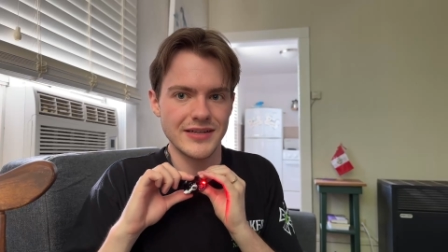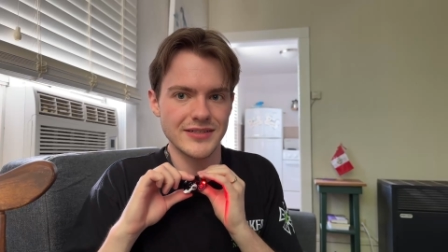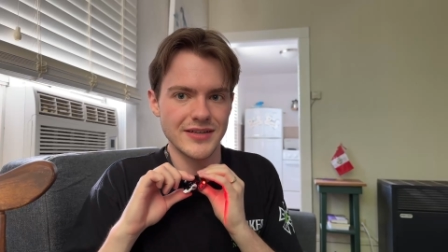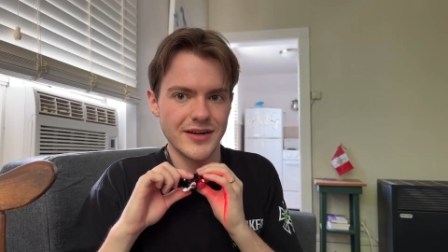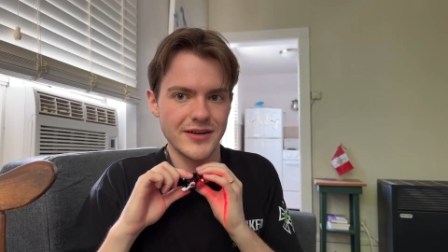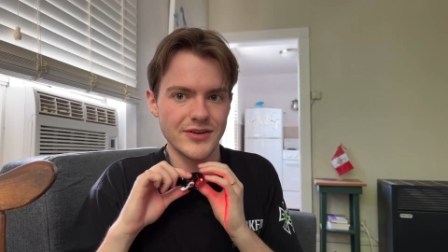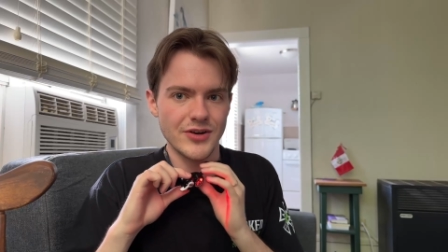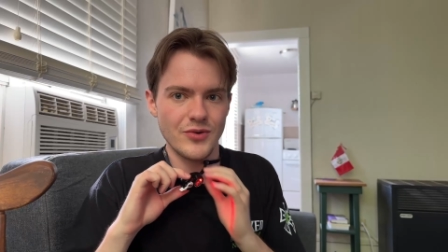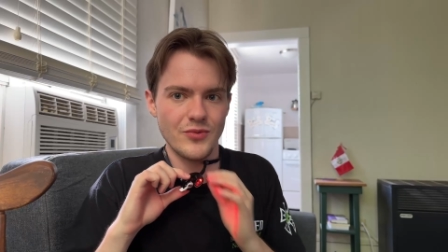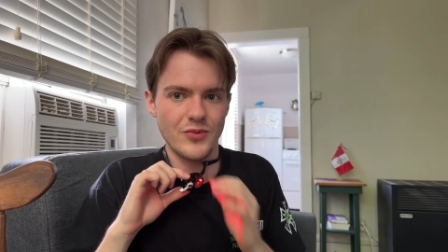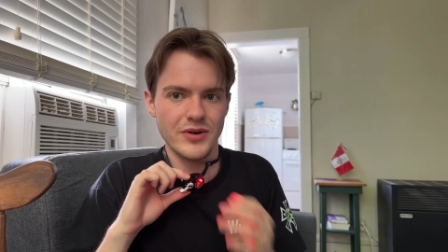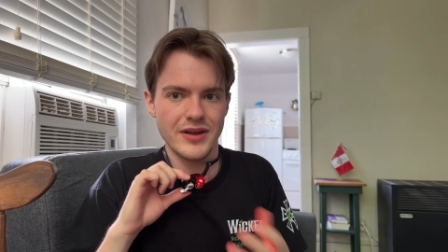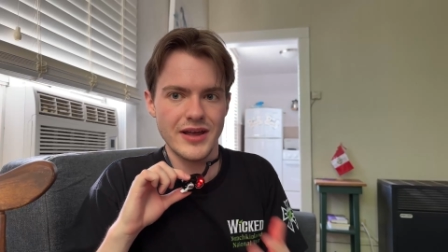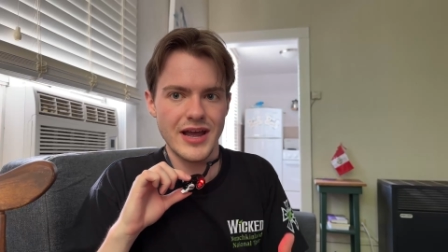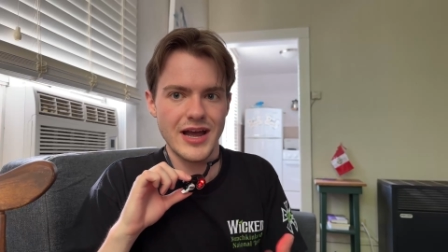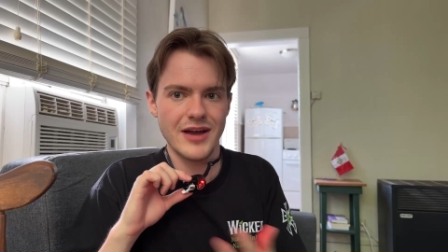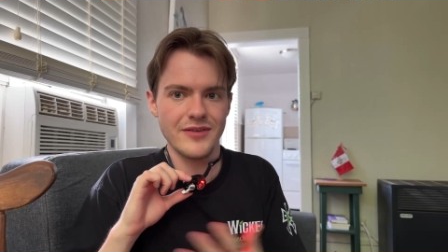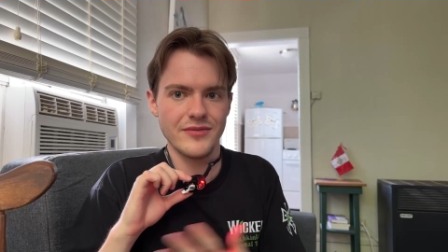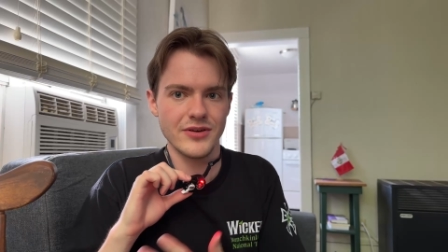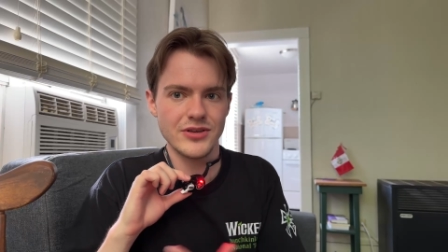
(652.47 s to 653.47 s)
and I don't want to
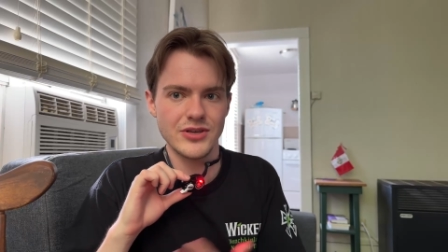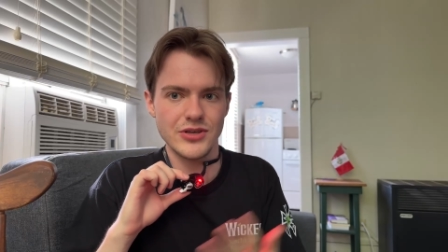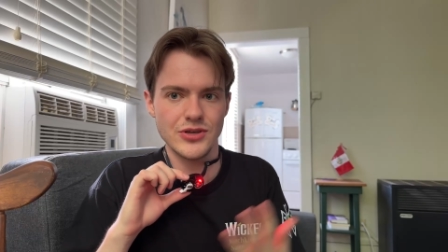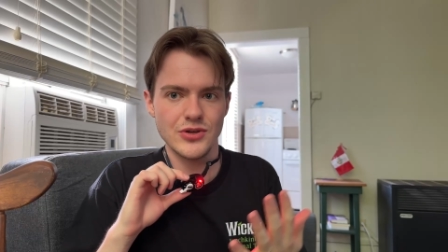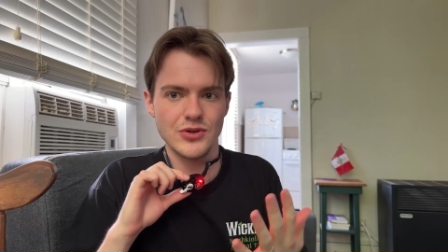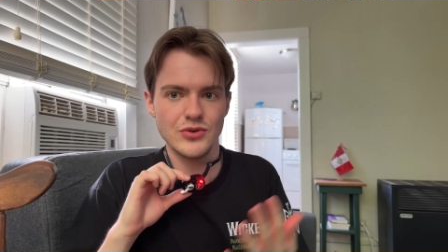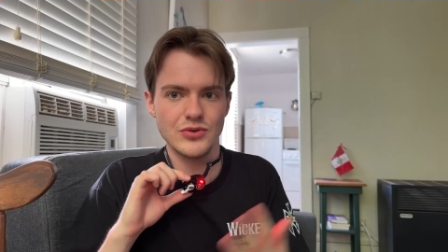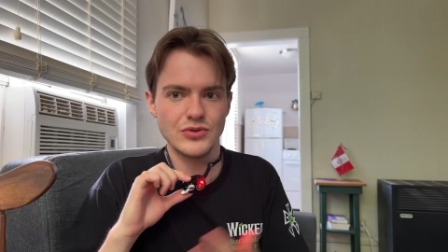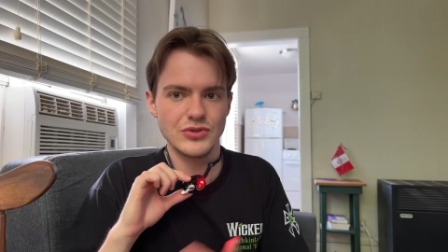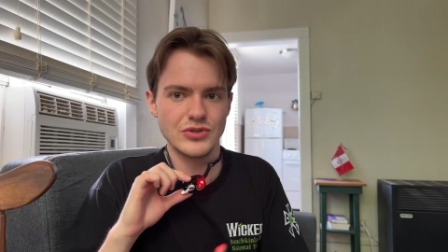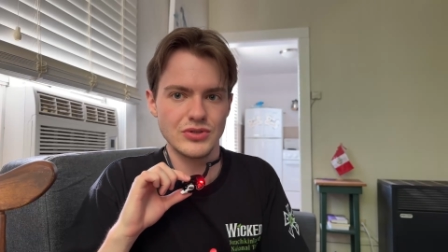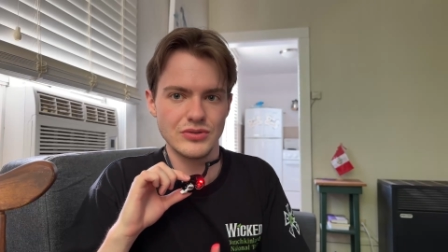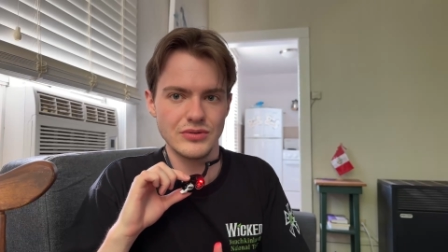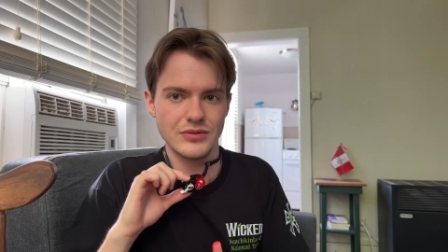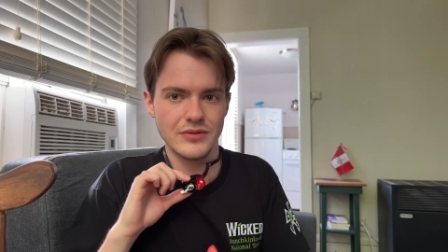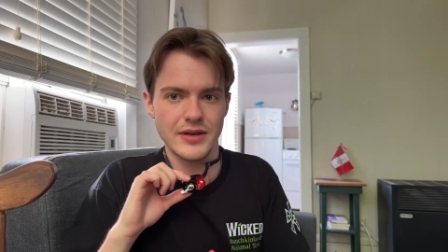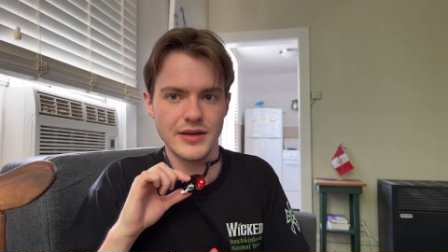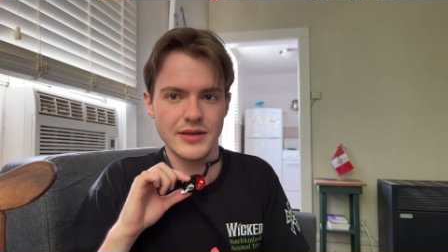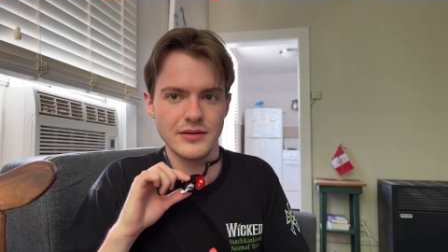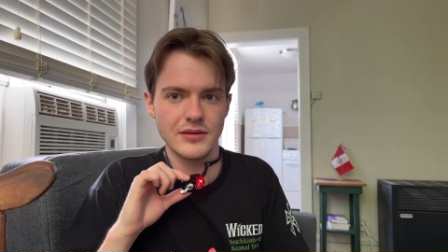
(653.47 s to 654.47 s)
have a huge
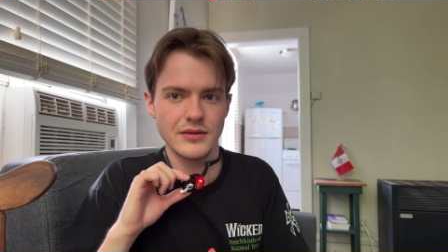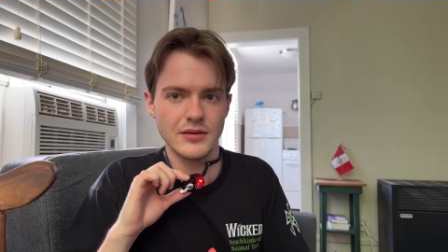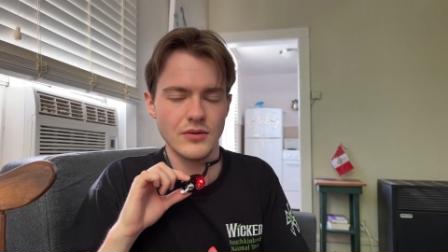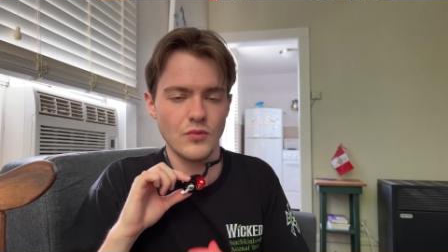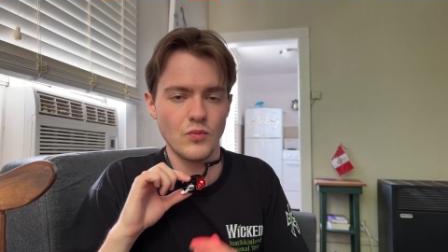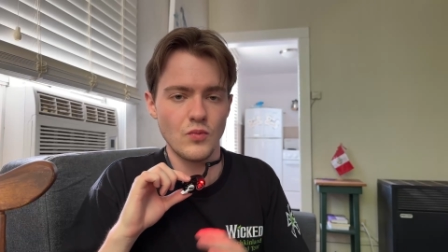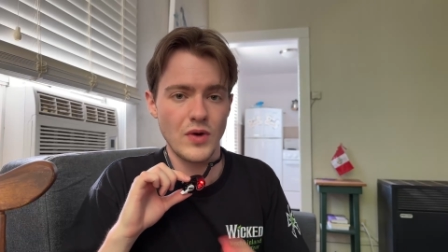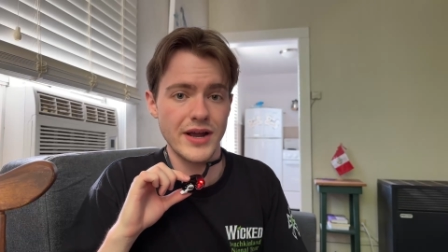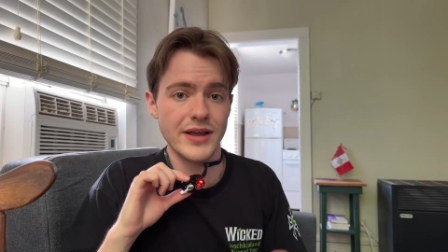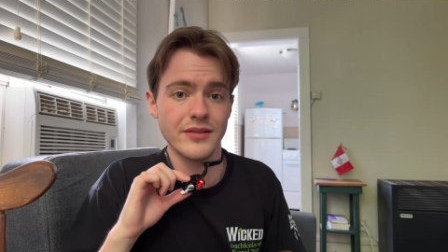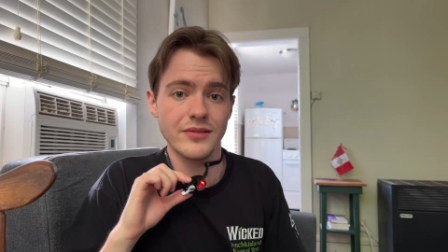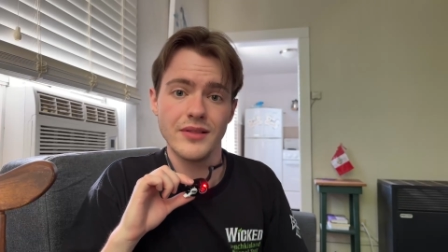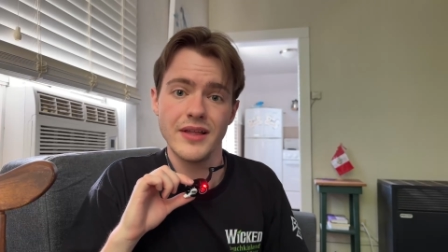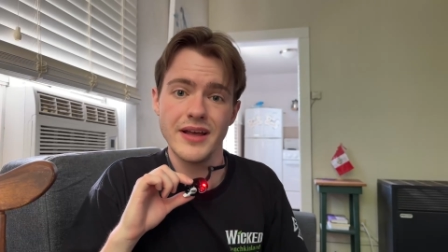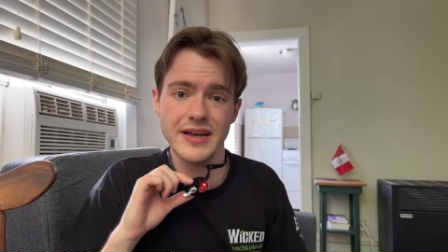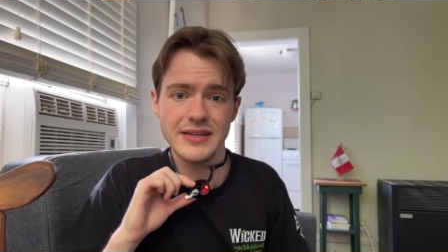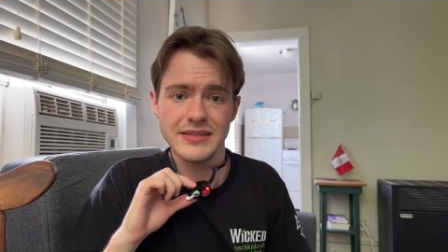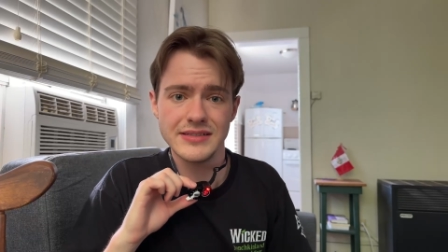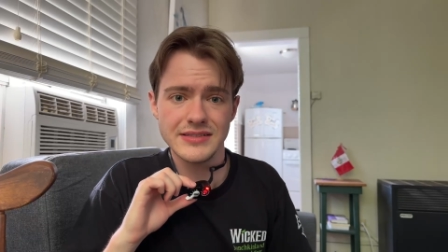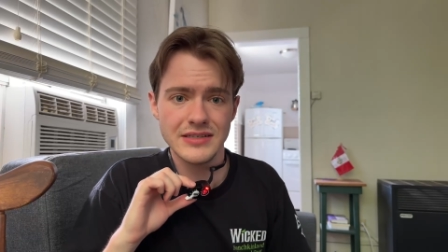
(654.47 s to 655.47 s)
like white
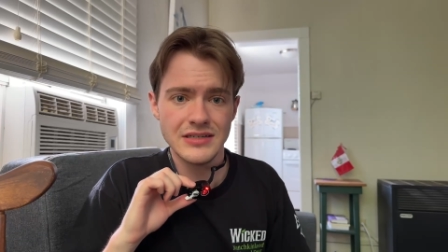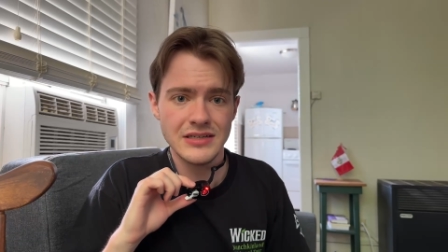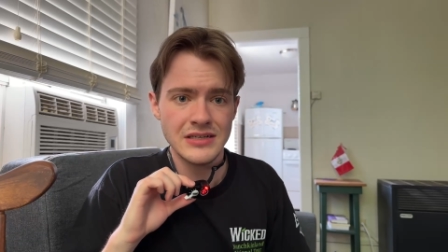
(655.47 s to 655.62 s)
light